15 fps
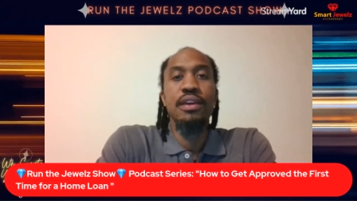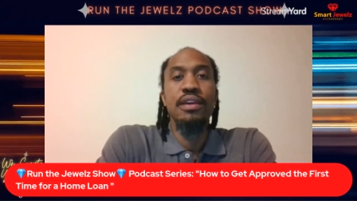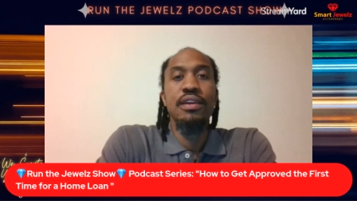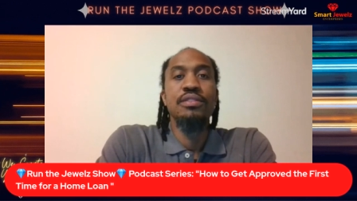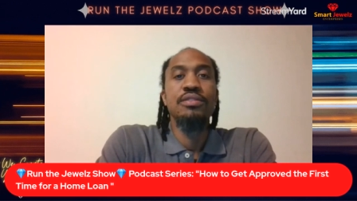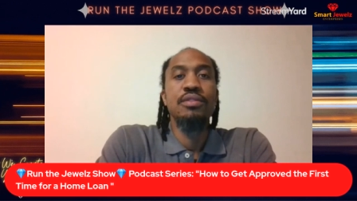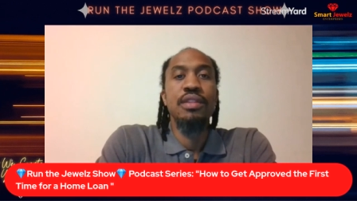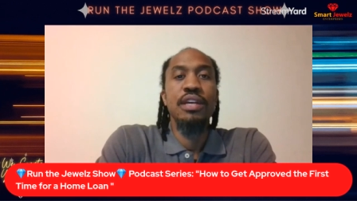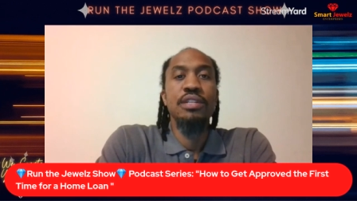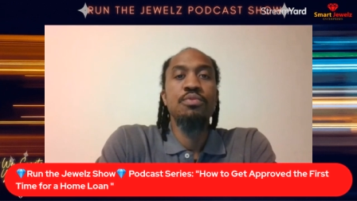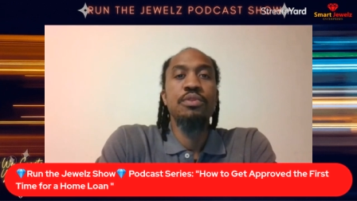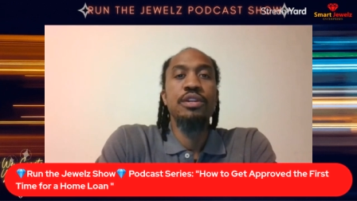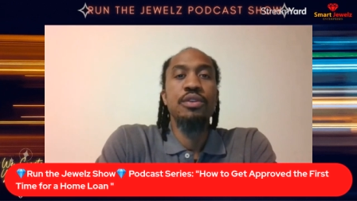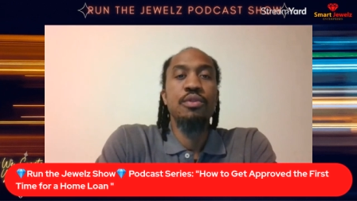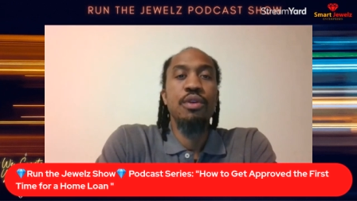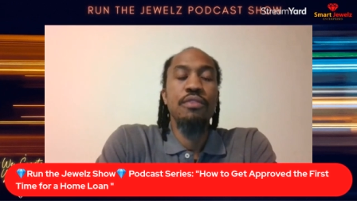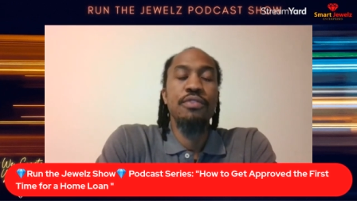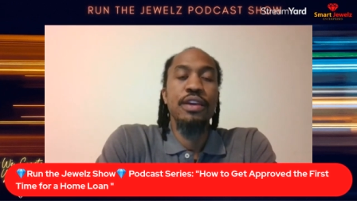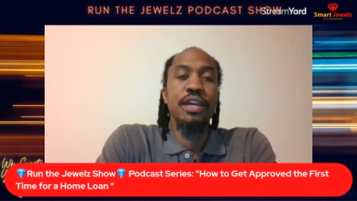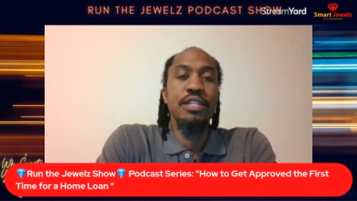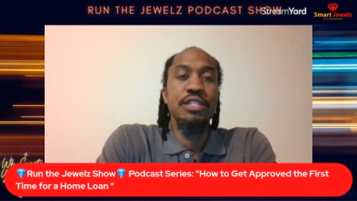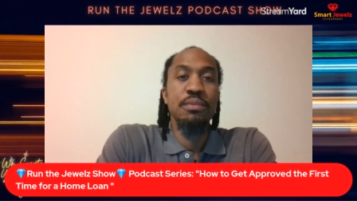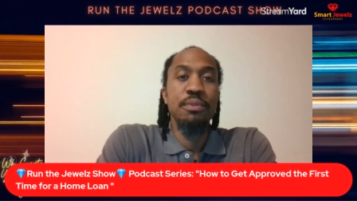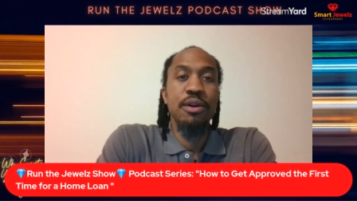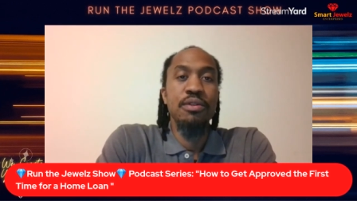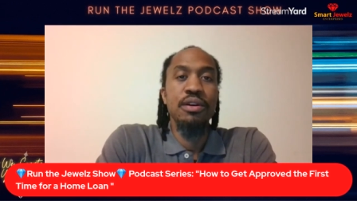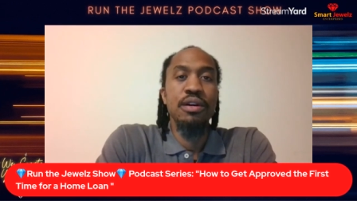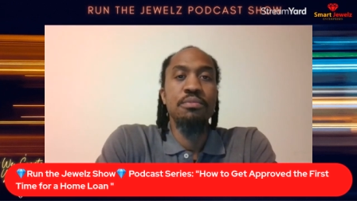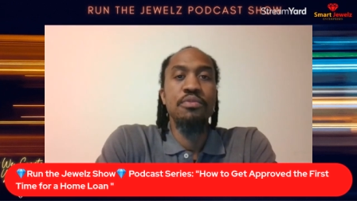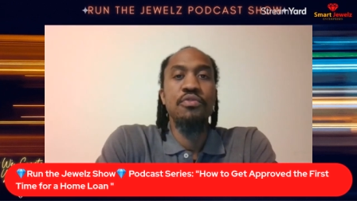And so that's where your qualification amount
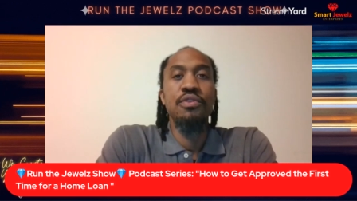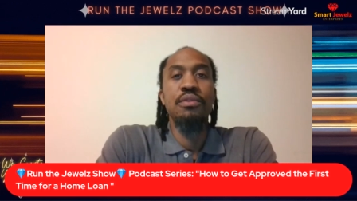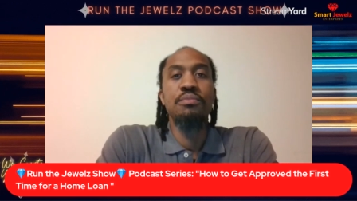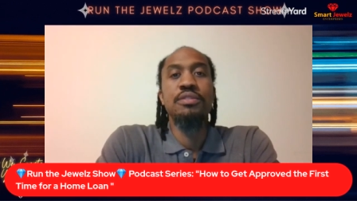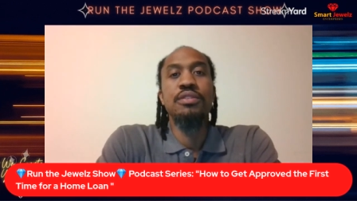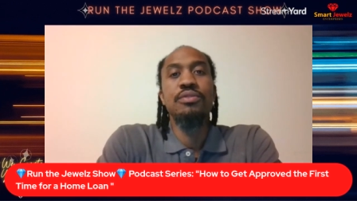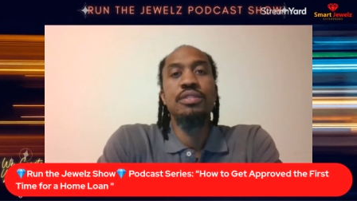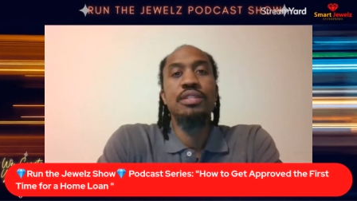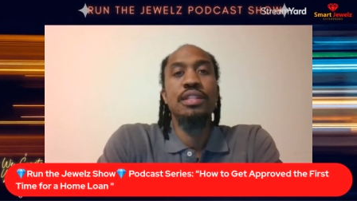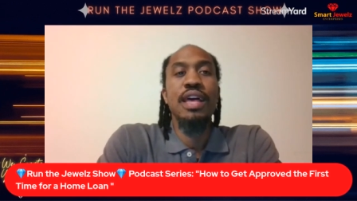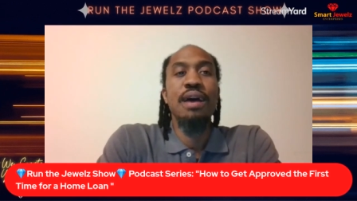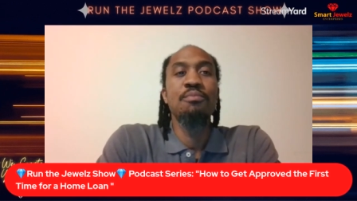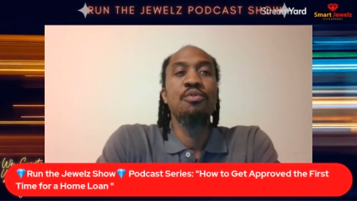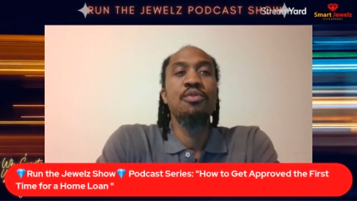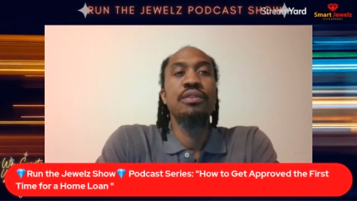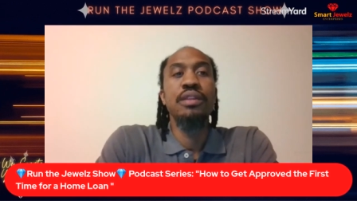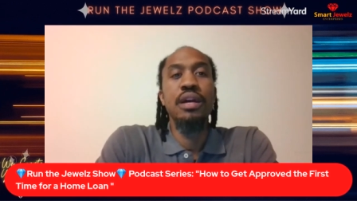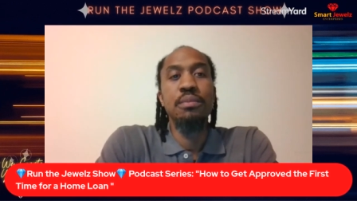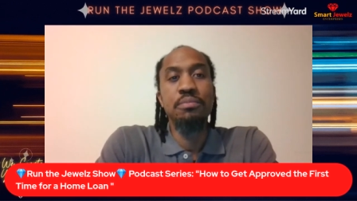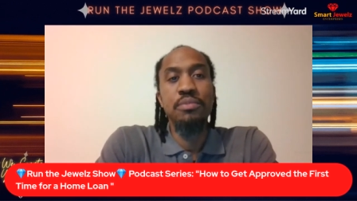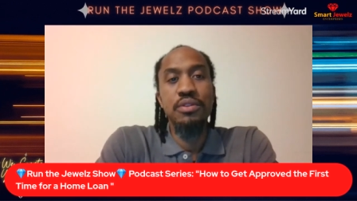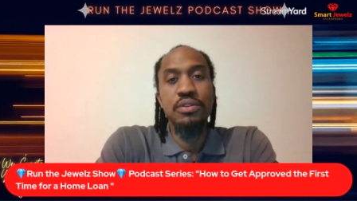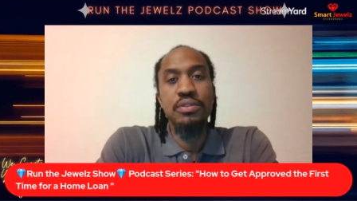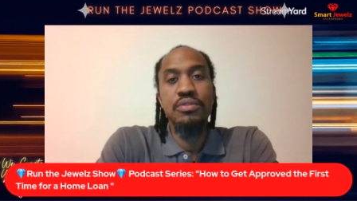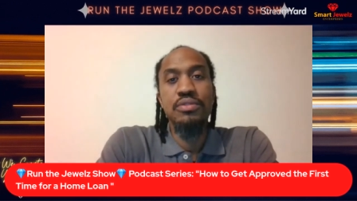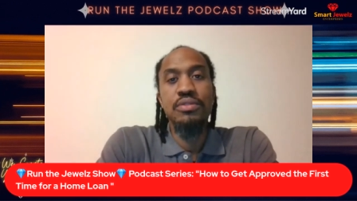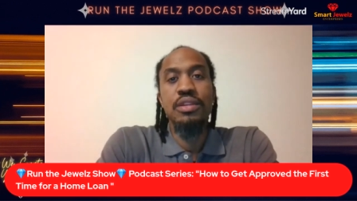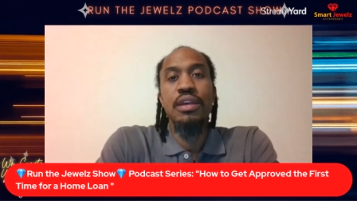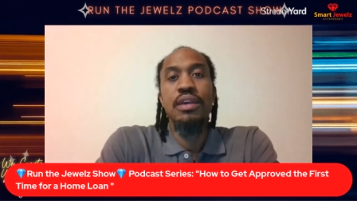comes from. So it's a lot more numbers,